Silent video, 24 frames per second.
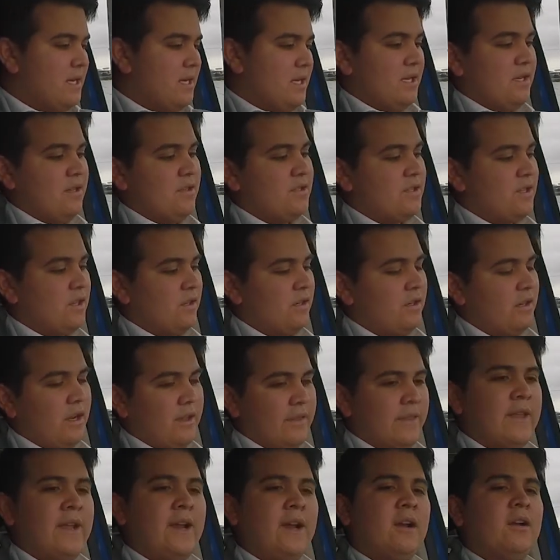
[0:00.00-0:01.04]
you can turn it on
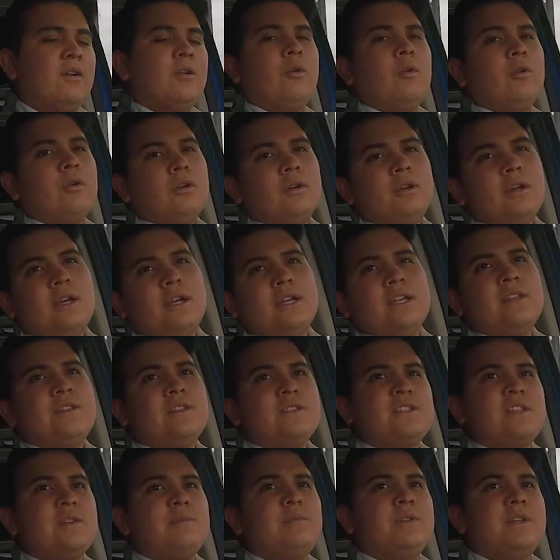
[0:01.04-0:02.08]
there, or you can
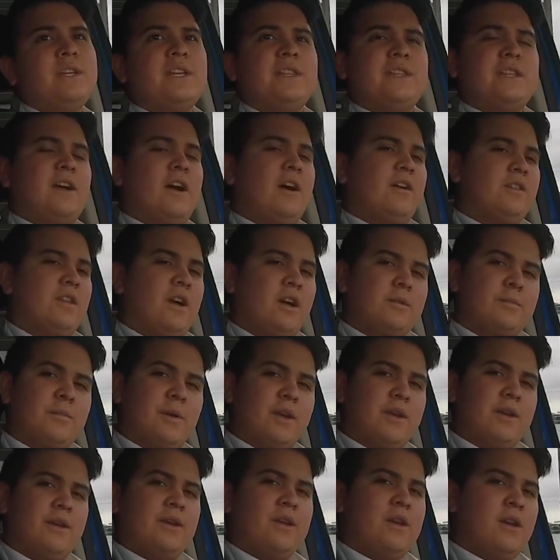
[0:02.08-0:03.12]
simply hit the unlock
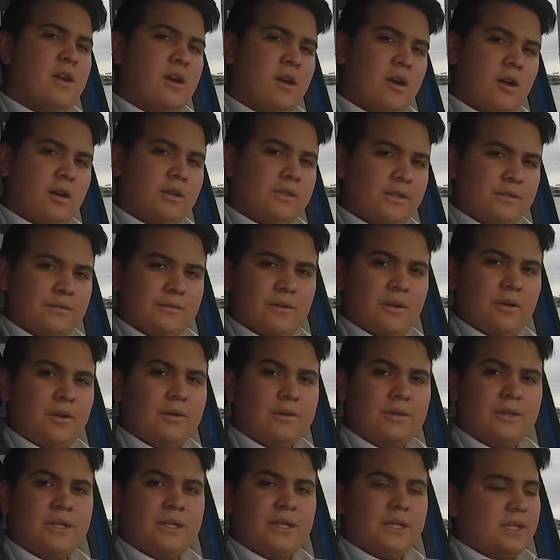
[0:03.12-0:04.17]
button on your phone